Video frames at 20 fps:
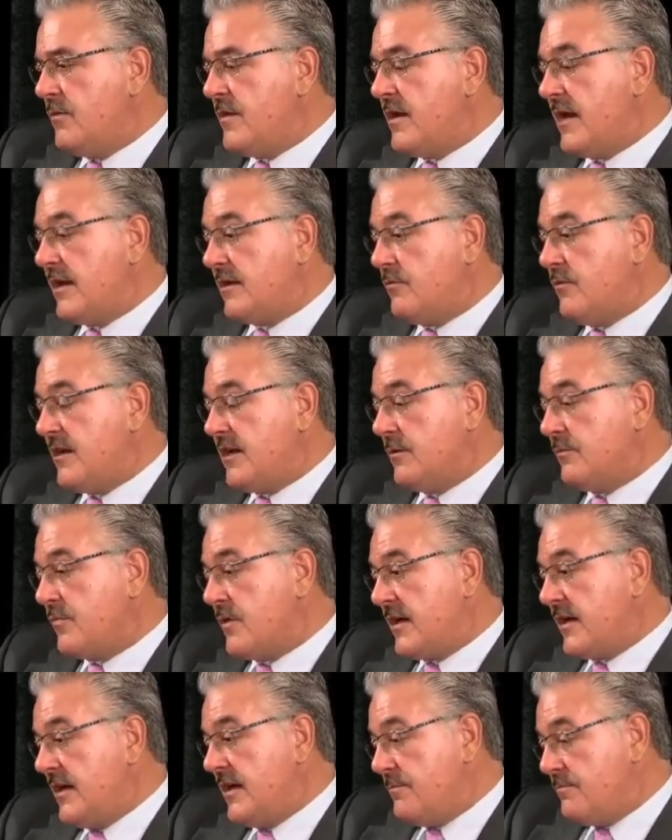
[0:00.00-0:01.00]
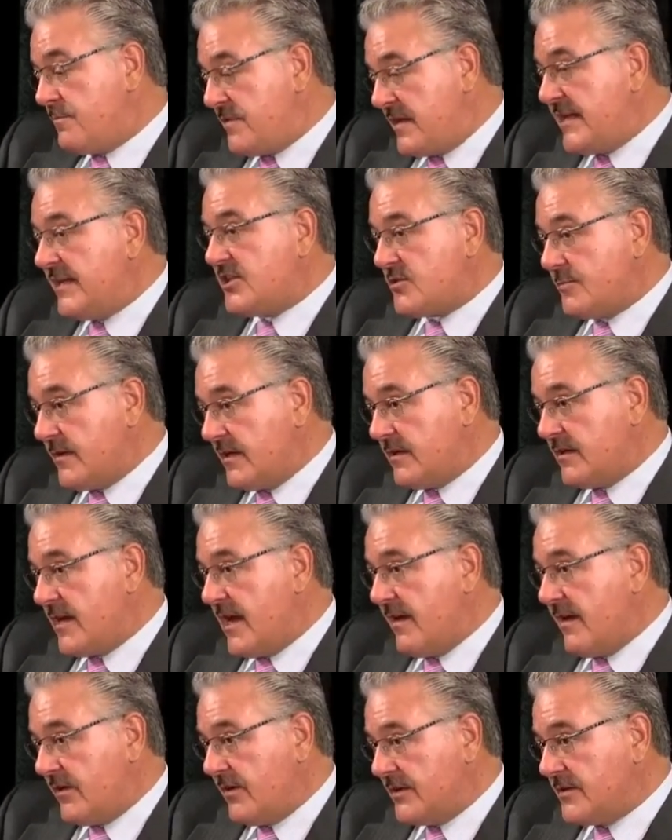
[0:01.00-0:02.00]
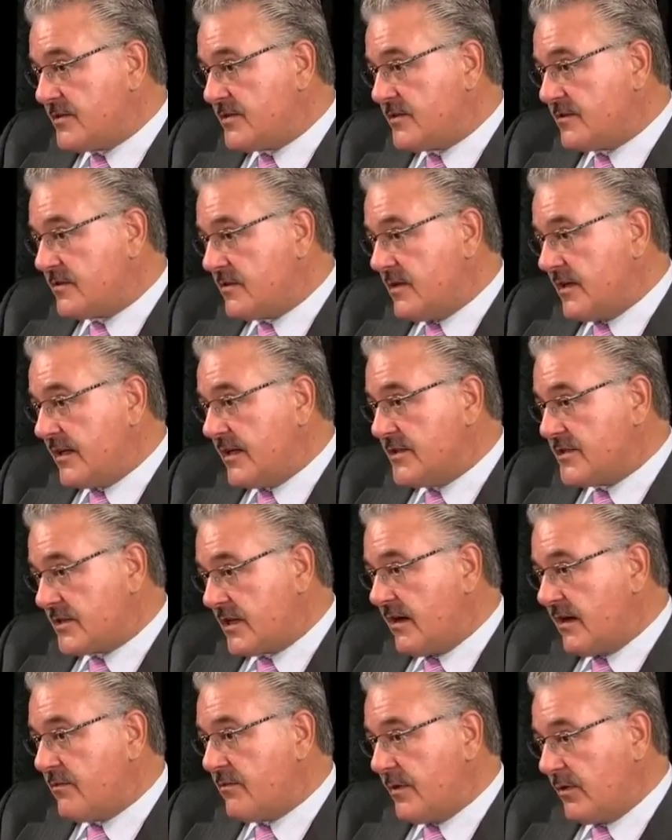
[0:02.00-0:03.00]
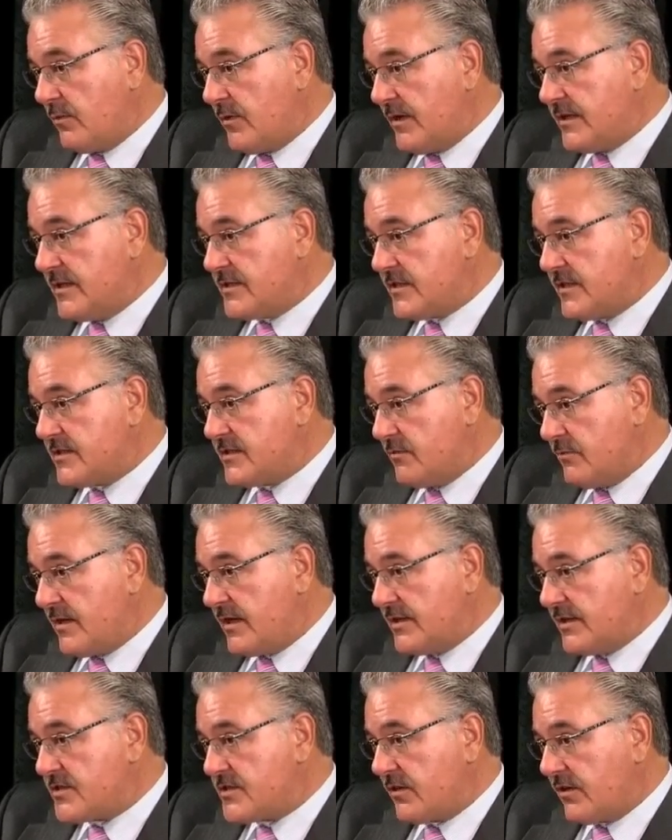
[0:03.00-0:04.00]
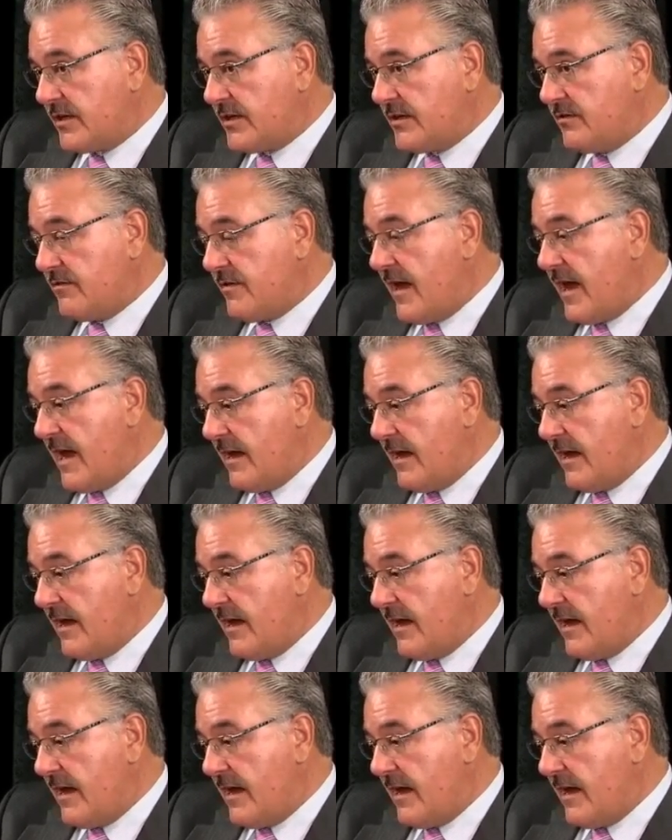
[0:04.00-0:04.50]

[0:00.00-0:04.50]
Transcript: We can bring in impeachment evidence against government witnesses, and we can certainly do that.